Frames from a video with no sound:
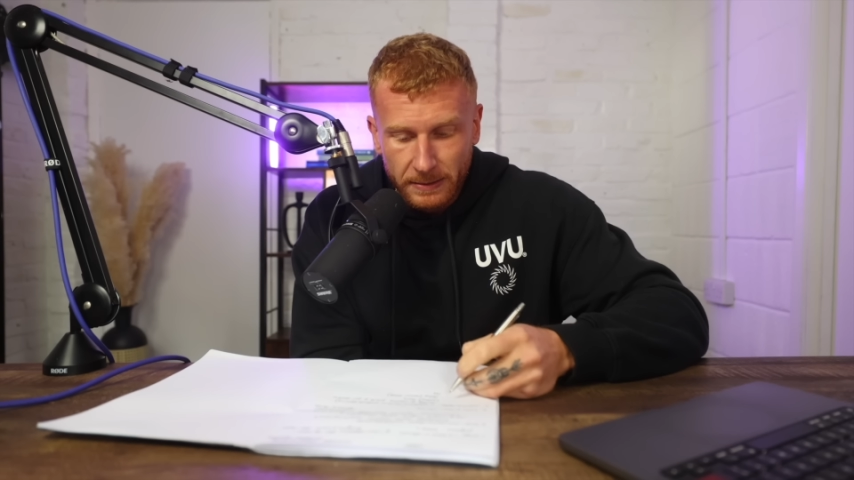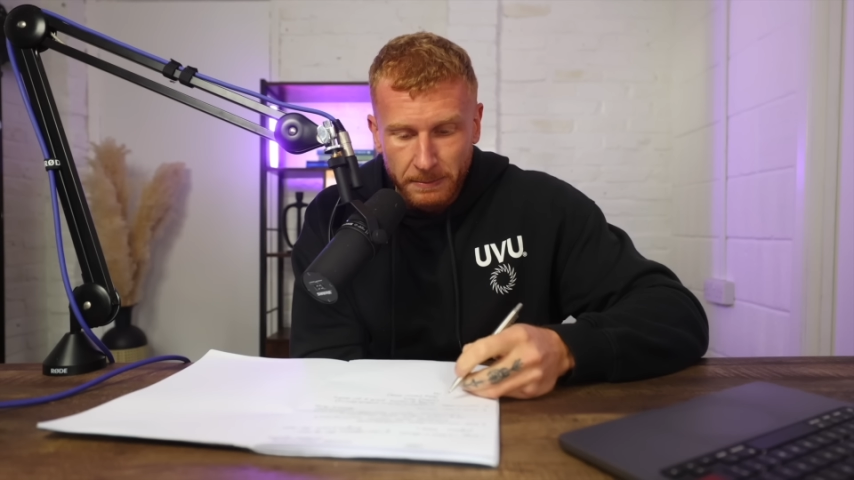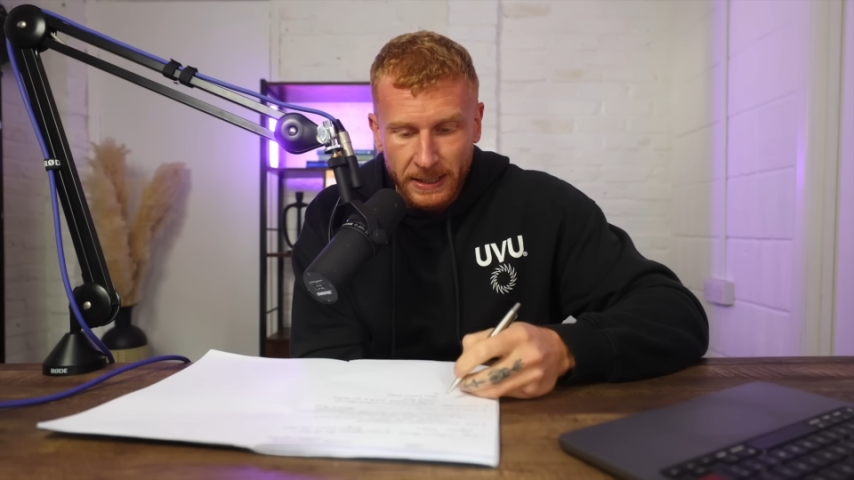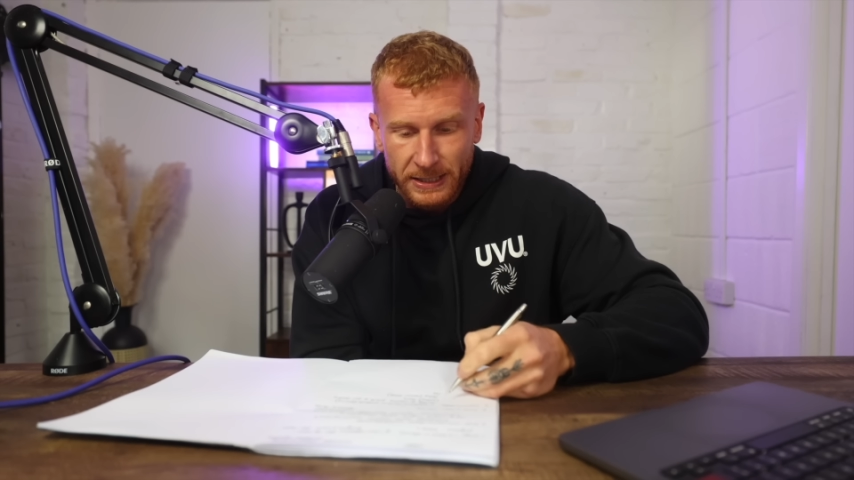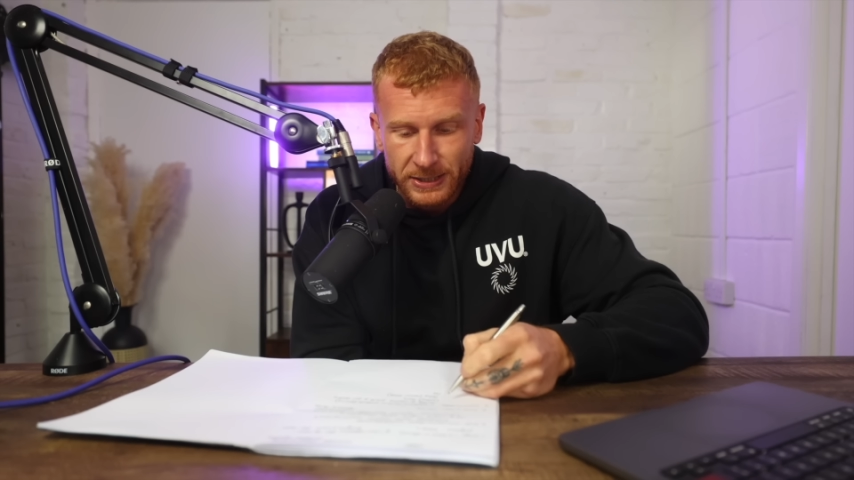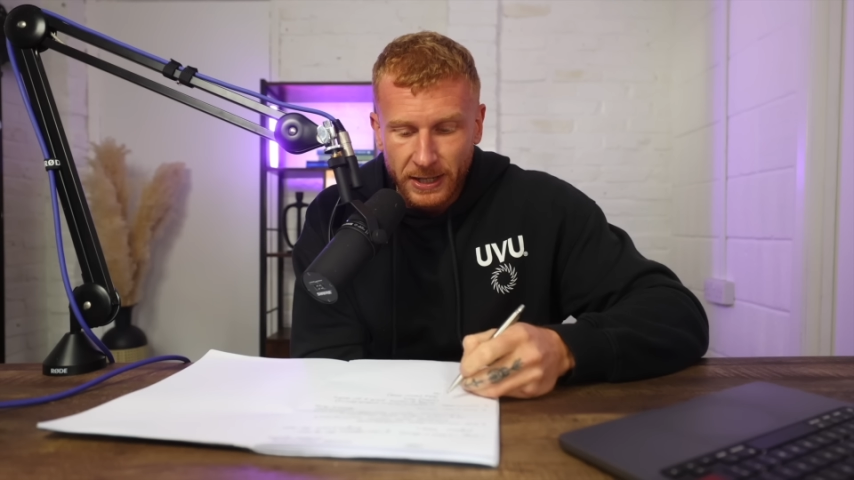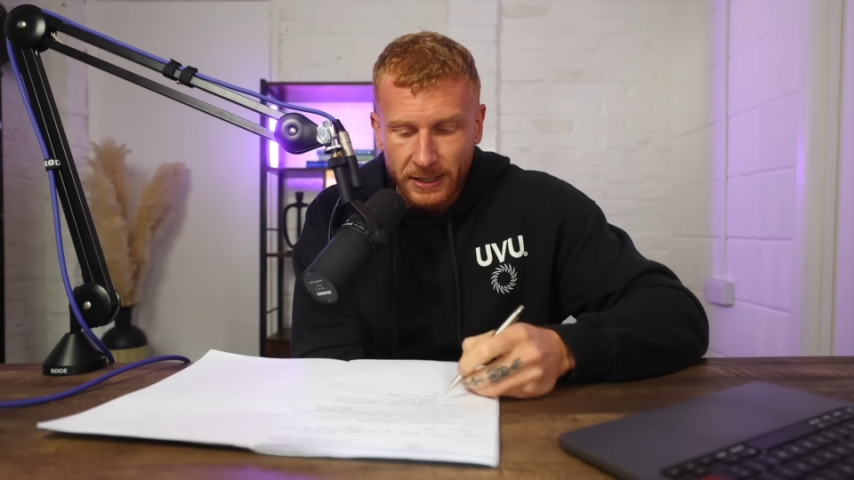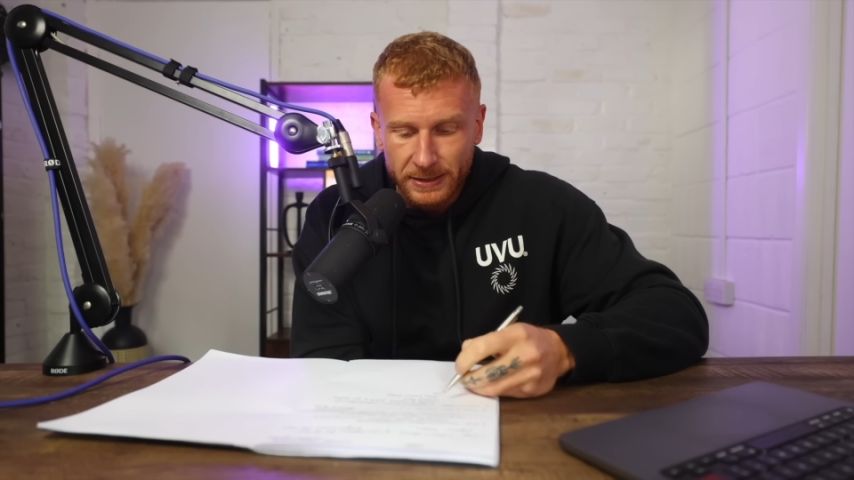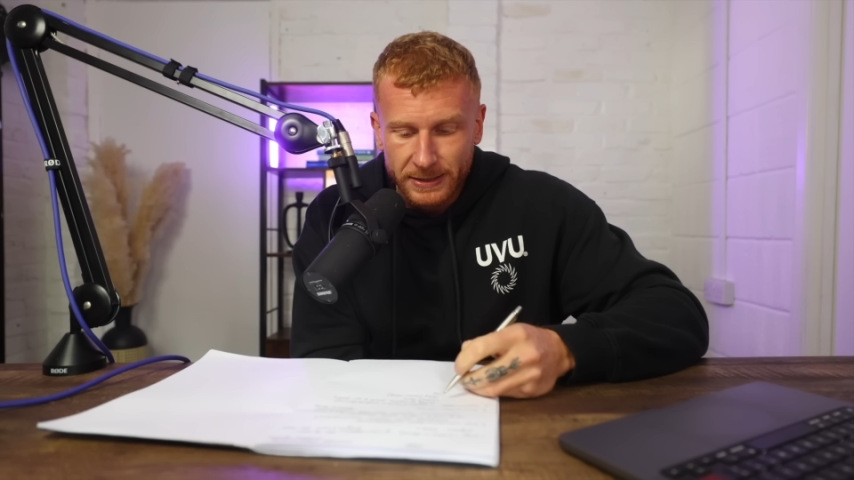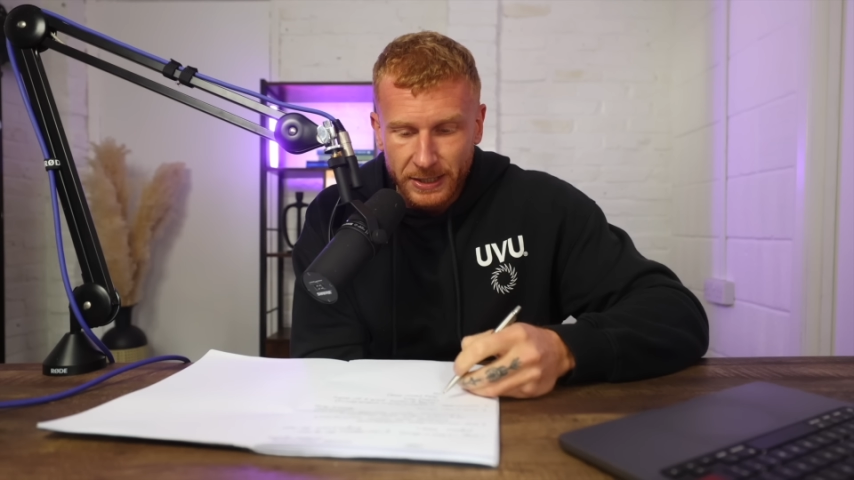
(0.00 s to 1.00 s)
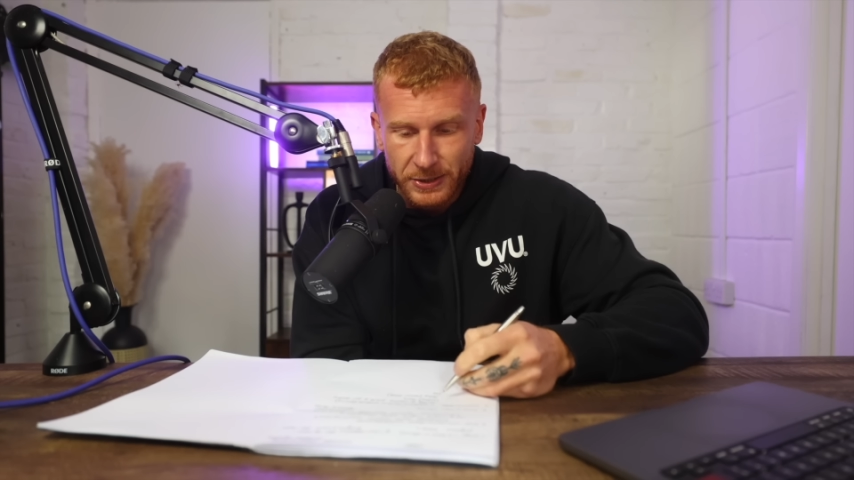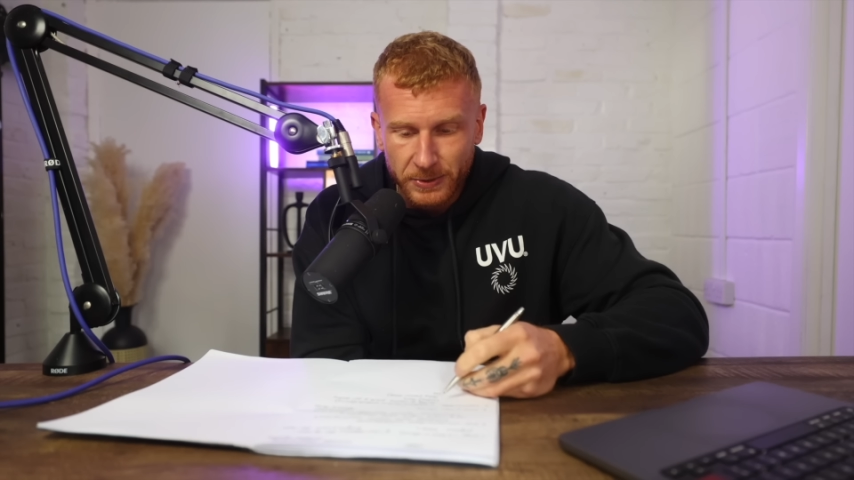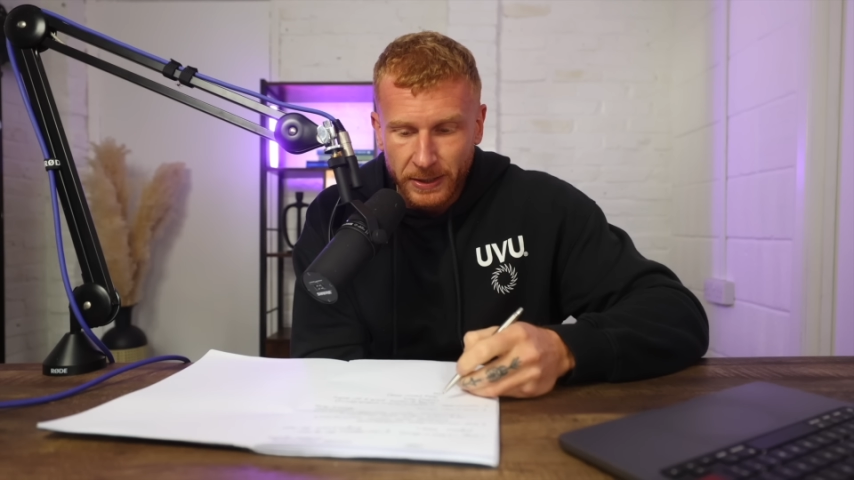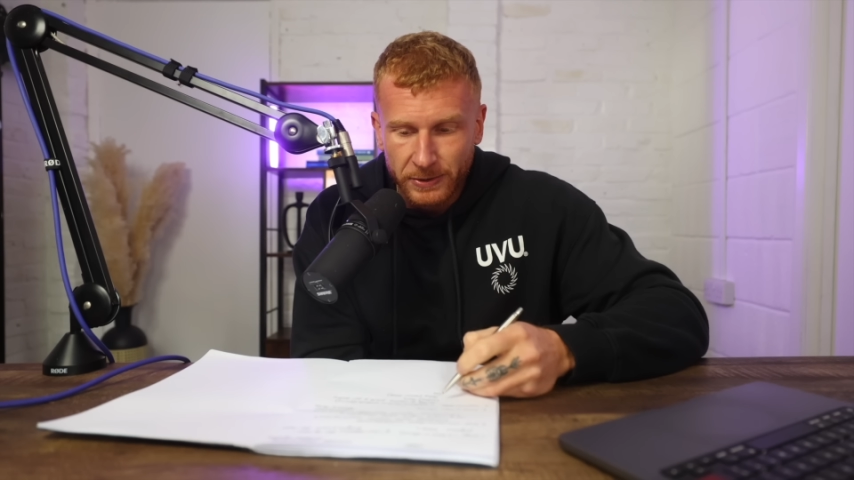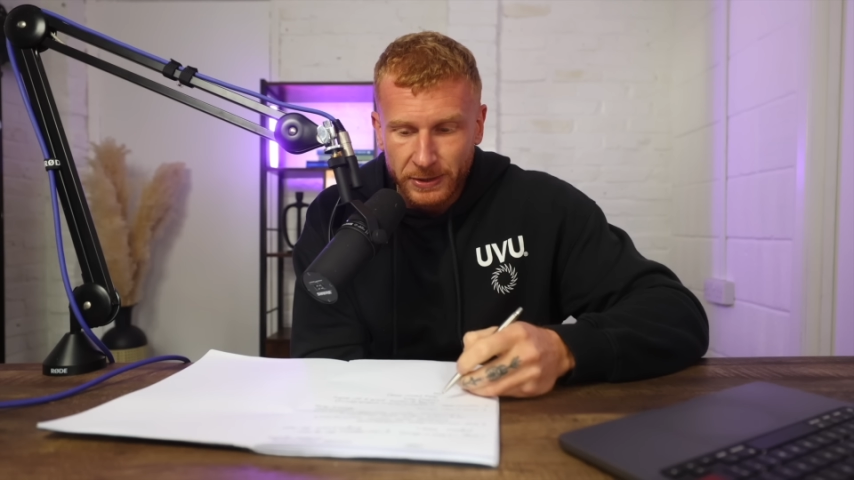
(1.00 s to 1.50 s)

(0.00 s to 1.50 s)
many silent sexual health